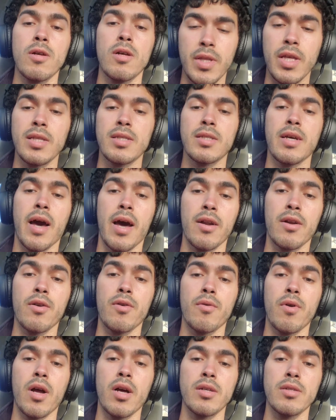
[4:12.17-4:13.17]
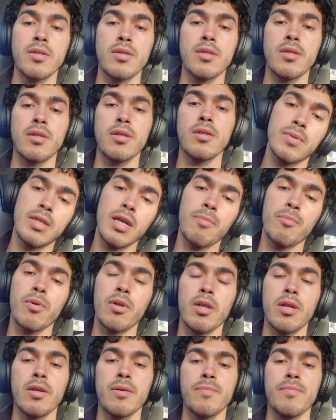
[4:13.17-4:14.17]
it's categorized
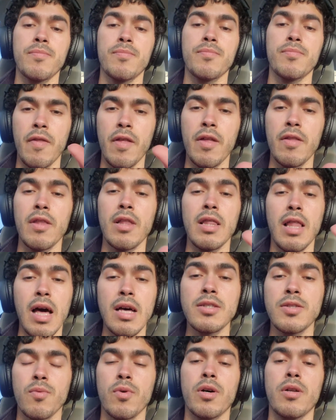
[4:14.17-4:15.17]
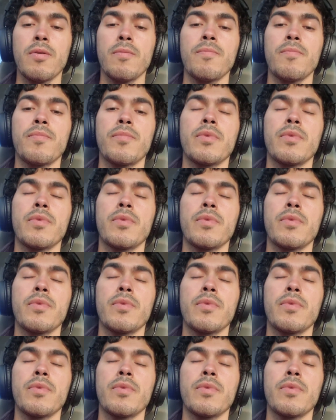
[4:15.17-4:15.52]
separately. And then the last one,